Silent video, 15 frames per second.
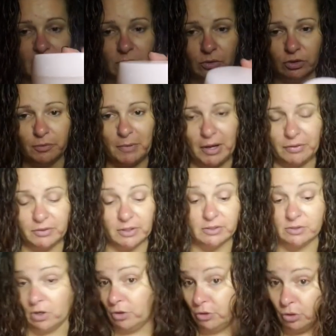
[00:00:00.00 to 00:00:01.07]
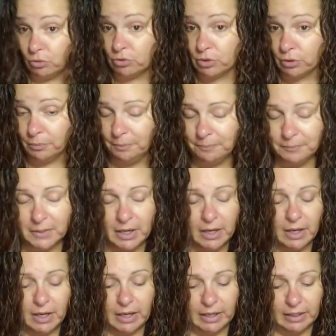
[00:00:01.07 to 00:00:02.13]
learned about this on YouTube,
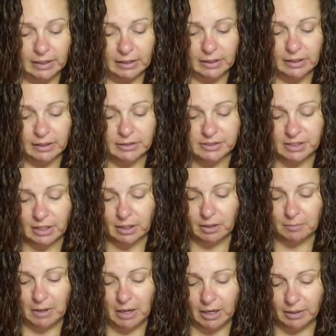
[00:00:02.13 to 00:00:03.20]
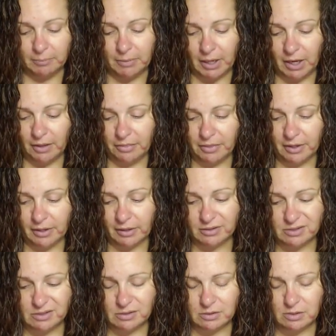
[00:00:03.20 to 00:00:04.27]
and I bought
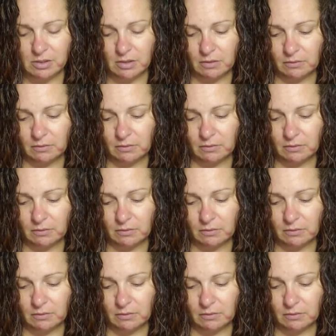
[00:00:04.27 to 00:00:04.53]
this,